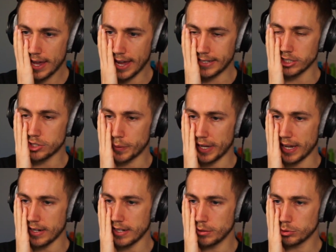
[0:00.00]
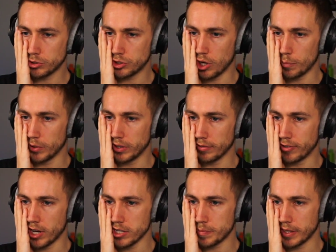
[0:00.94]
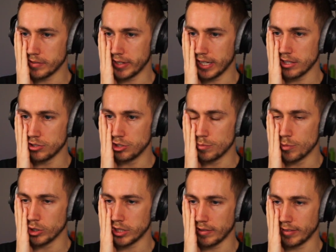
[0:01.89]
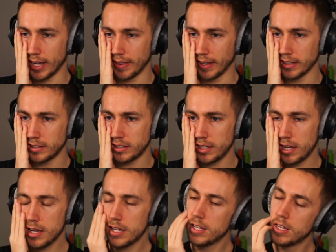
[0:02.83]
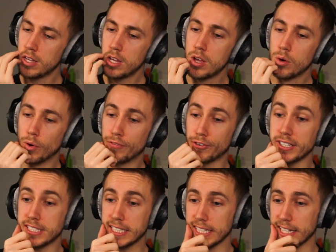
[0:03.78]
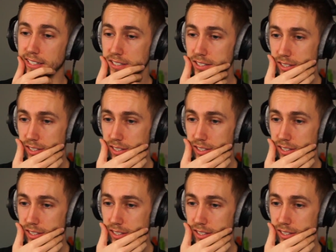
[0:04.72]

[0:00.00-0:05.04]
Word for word: He just tweeted he'll stop with the fast-paced videos and do more stuff like this. Well, Freezy did.